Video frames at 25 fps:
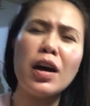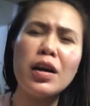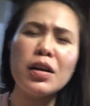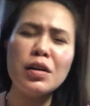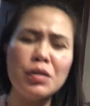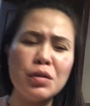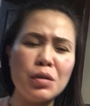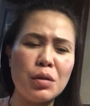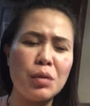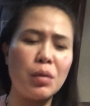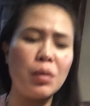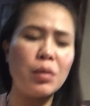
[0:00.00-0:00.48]

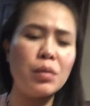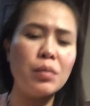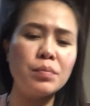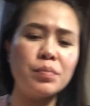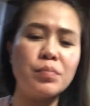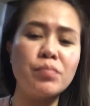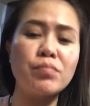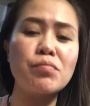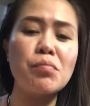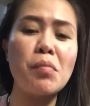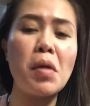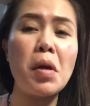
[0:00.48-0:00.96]
don't know,
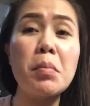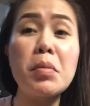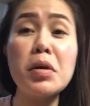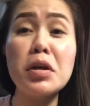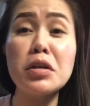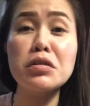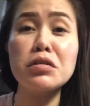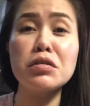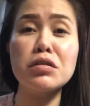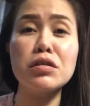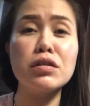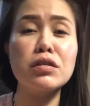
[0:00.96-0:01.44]
maybe
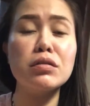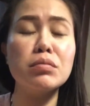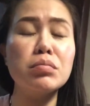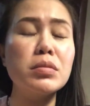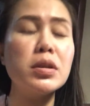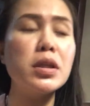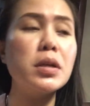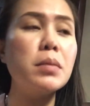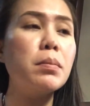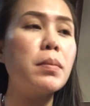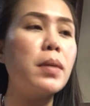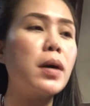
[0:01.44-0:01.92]
it's just
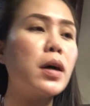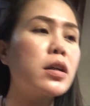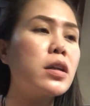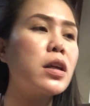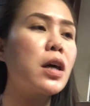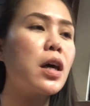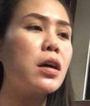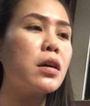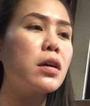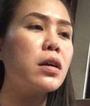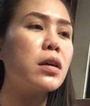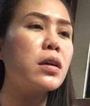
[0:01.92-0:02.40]
me, but
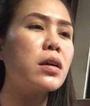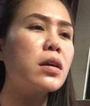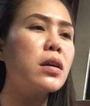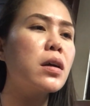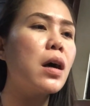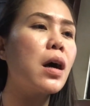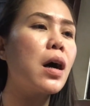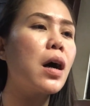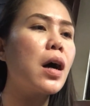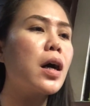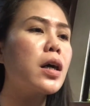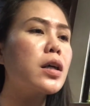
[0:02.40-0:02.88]

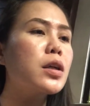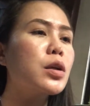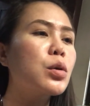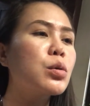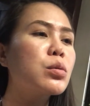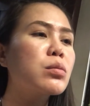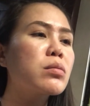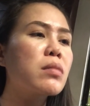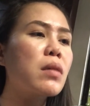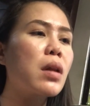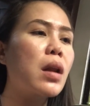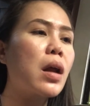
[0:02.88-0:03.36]
I
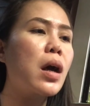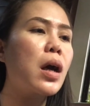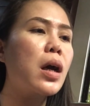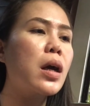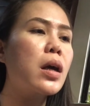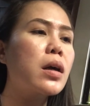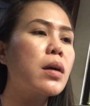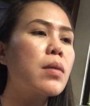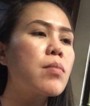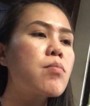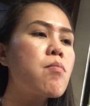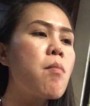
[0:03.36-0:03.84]
don't
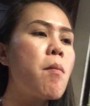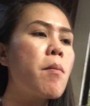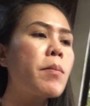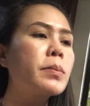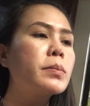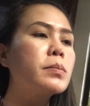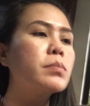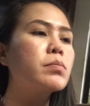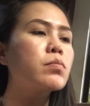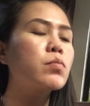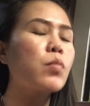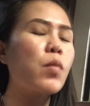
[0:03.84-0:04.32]
like
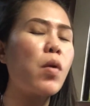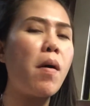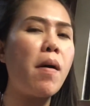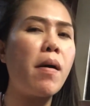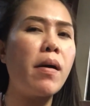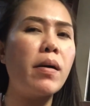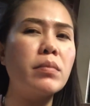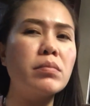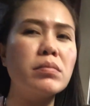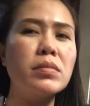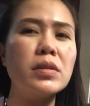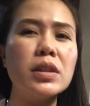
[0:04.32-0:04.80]

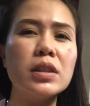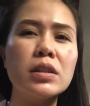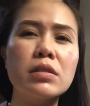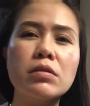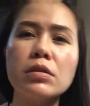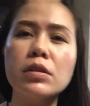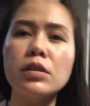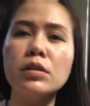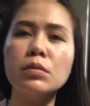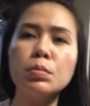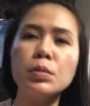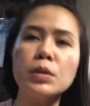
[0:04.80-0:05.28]
the
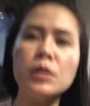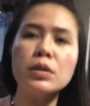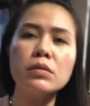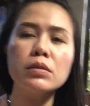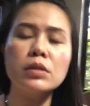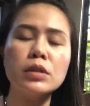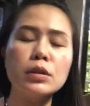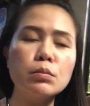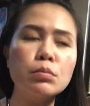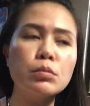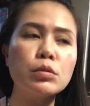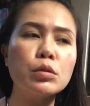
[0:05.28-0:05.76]
Krispy
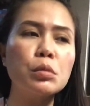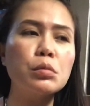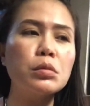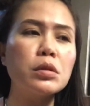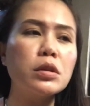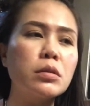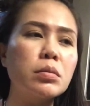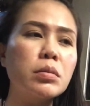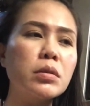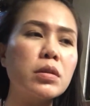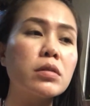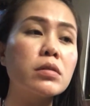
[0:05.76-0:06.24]
Kreme
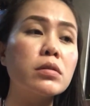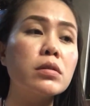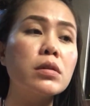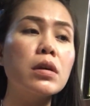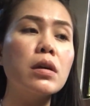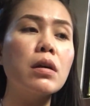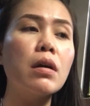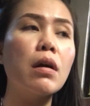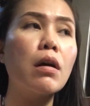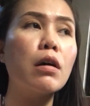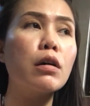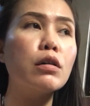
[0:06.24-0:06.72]
donuts because
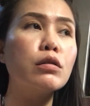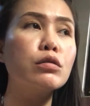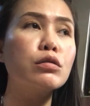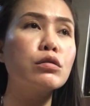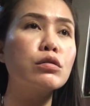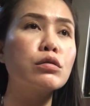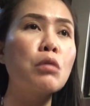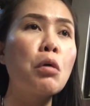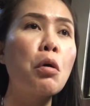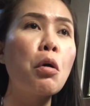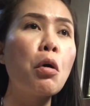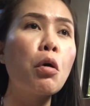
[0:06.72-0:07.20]
they are
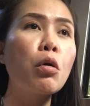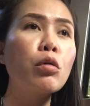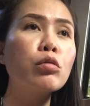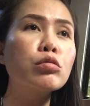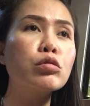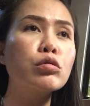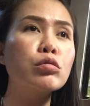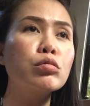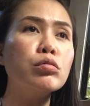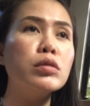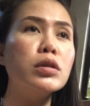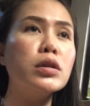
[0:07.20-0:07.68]
so
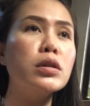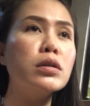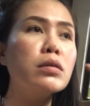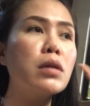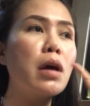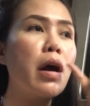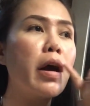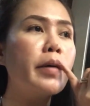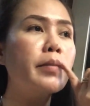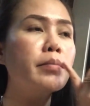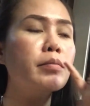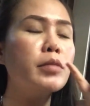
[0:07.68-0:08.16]
sweet,
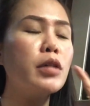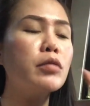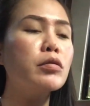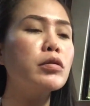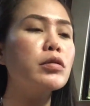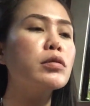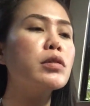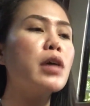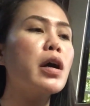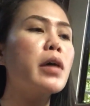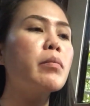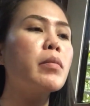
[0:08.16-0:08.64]
and
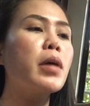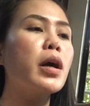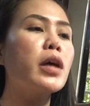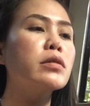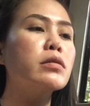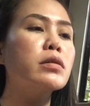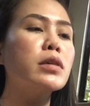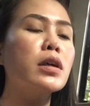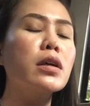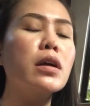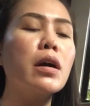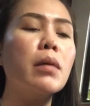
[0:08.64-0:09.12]
every time I
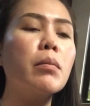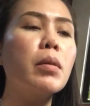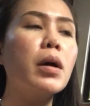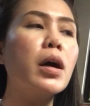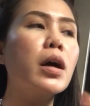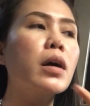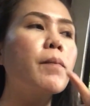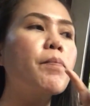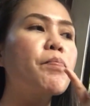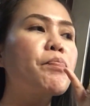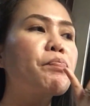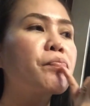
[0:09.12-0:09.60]
take a
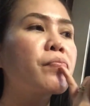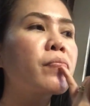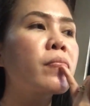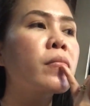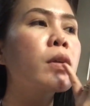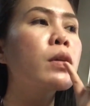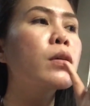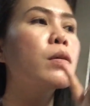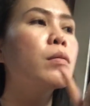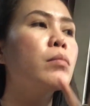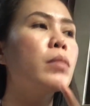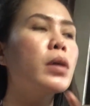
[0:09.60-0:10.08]
bite,
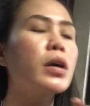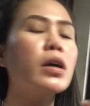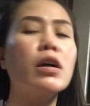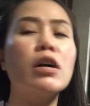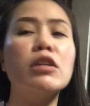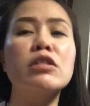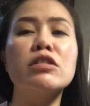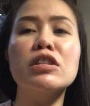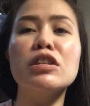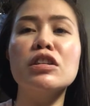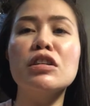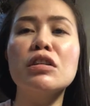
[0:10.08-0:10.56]
my
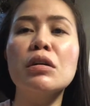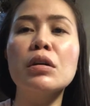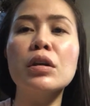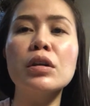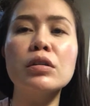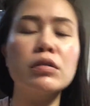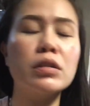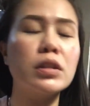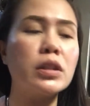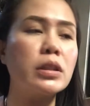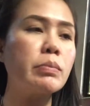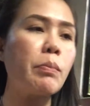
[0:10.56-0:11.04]
gosh, it
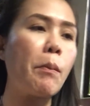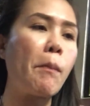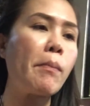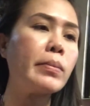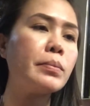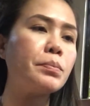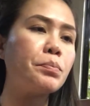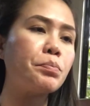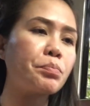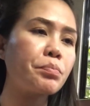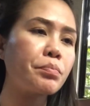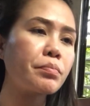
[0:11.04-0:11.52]
hurts
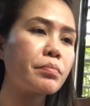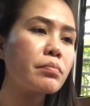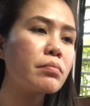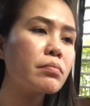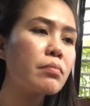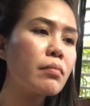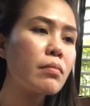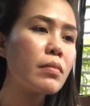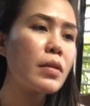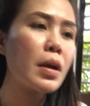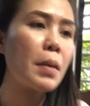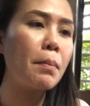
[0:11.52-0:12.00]

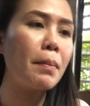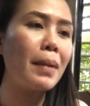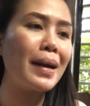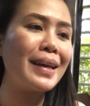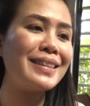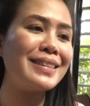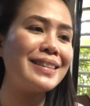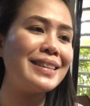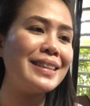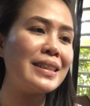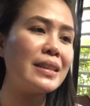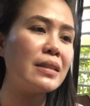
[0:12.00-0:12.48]

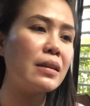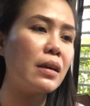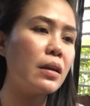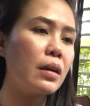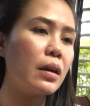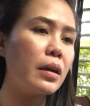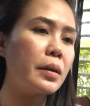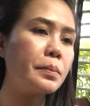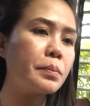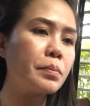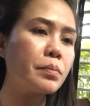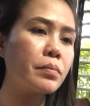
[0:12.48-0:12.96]
my teeth a
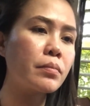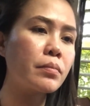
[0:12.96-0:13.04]
lot.